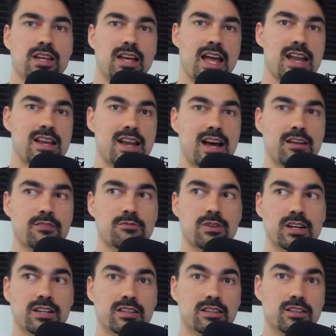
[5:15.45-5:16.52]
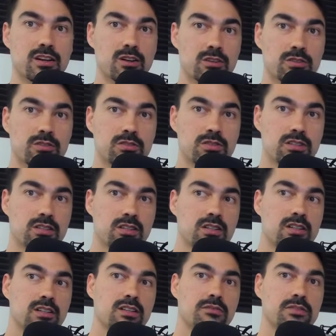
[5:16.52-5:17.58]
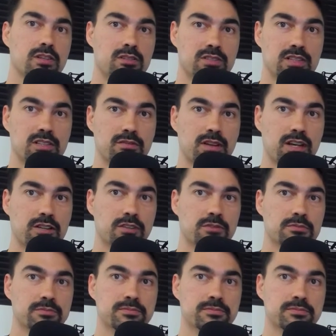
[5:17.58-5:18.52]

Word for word: and not running the code if you don't need the value.